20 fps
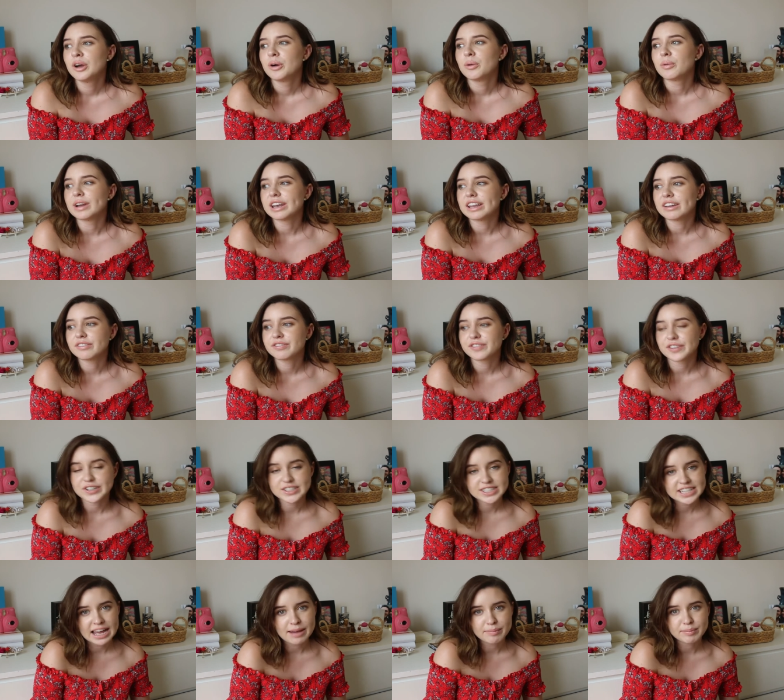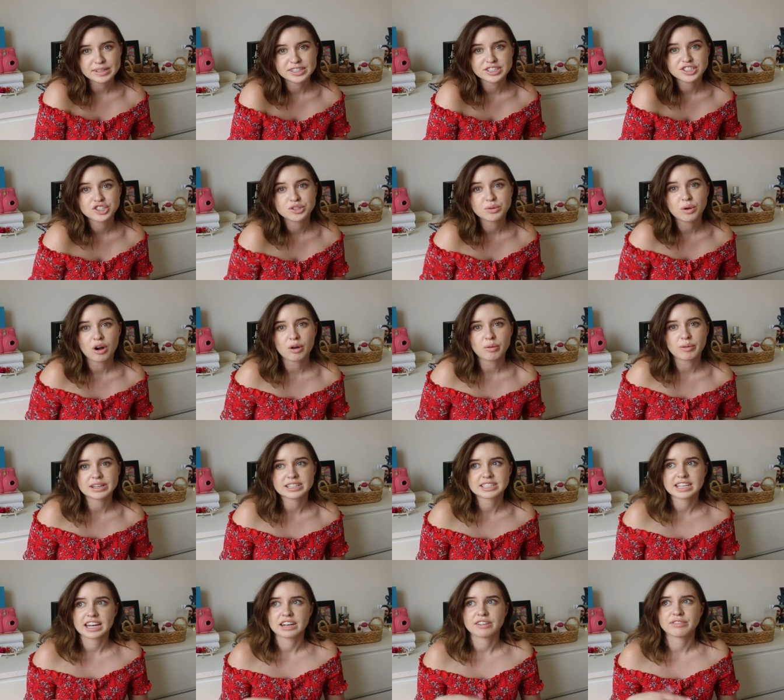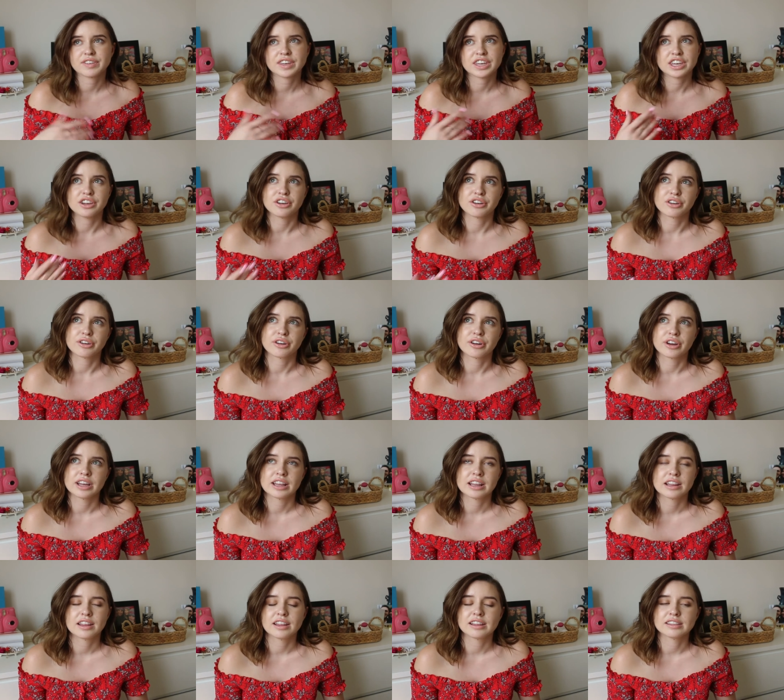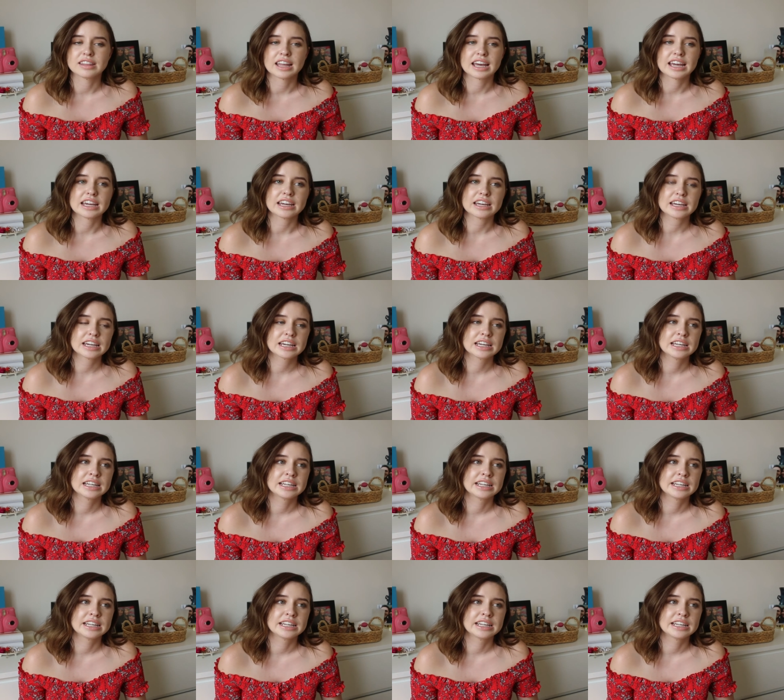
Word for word: when it first happened, you always kind of hear like